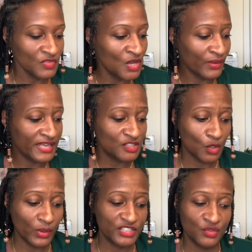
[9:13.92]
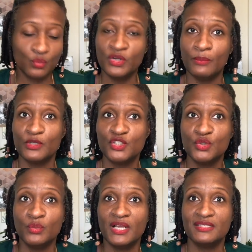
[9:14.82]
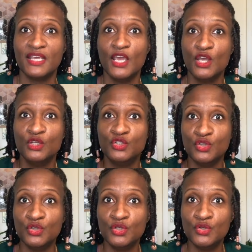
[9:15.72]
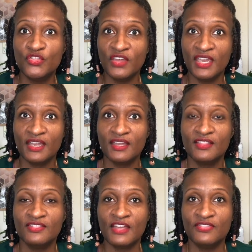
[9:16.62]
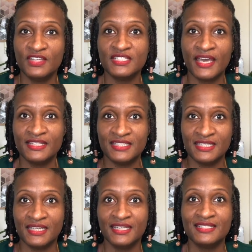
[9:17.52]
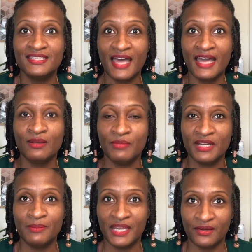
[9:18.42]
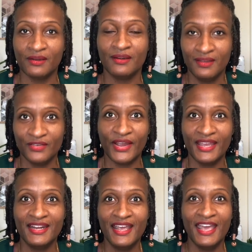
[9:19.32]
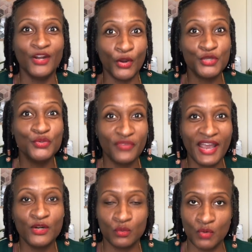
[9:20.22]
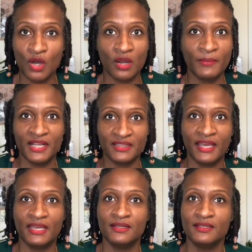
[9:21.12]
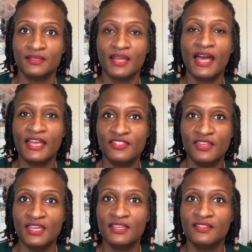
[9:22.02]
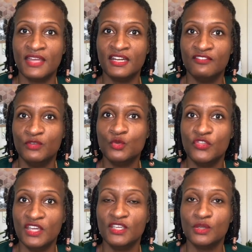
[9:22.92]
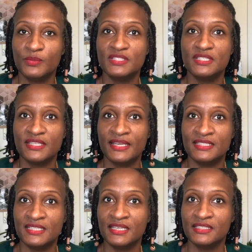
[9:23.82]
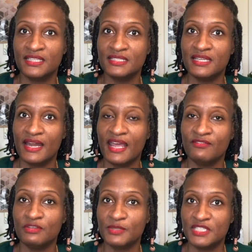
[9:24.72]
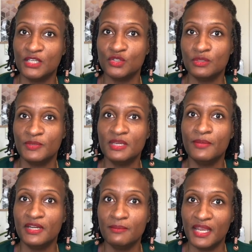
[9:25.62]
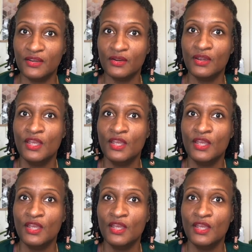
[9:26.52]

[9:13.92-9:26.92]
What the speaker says: Okay, so question number 2 was, do you think that this idea is not a moneymaker? Right? And are you right or wrong about that? I think that if you think your business idea does not have the potential to be a moneymaker,